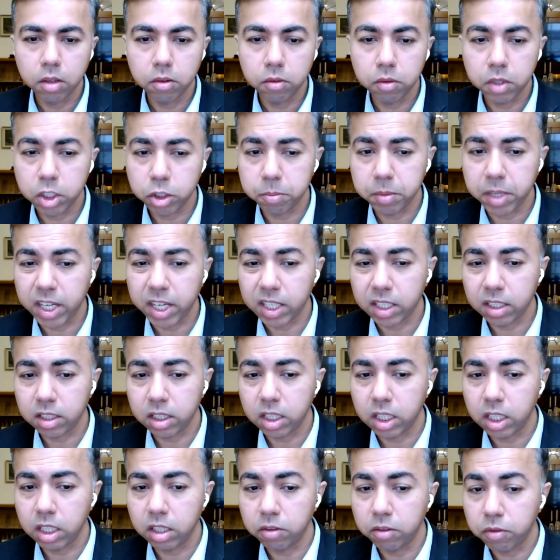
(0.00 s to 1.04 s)
which
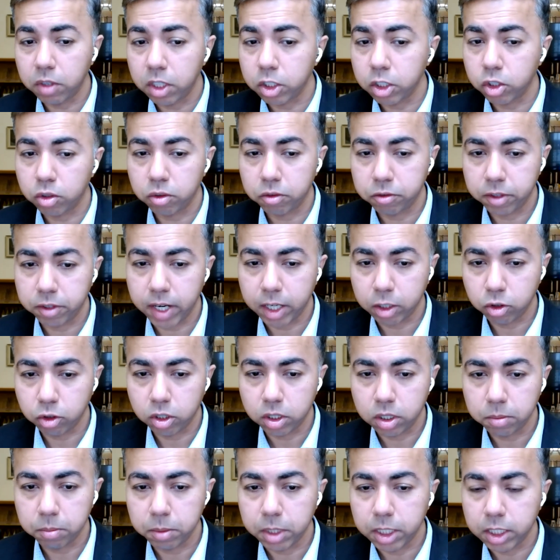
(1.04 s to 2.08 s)
make the version of
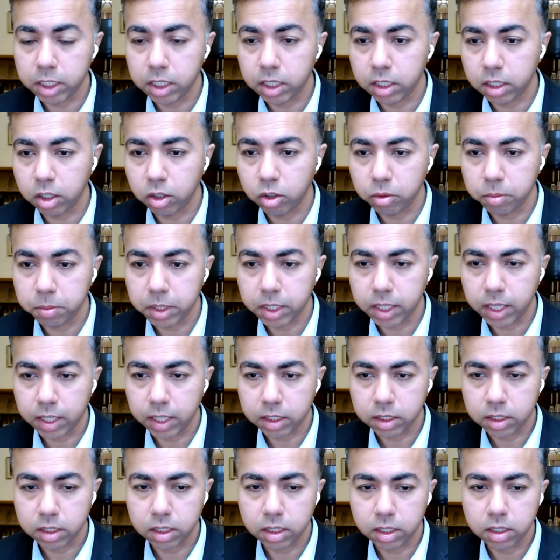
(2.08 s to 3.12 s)
record immediately open
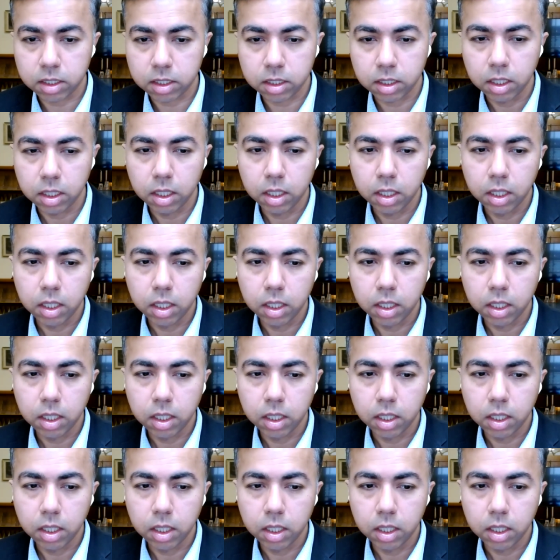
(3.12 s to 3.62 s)
access?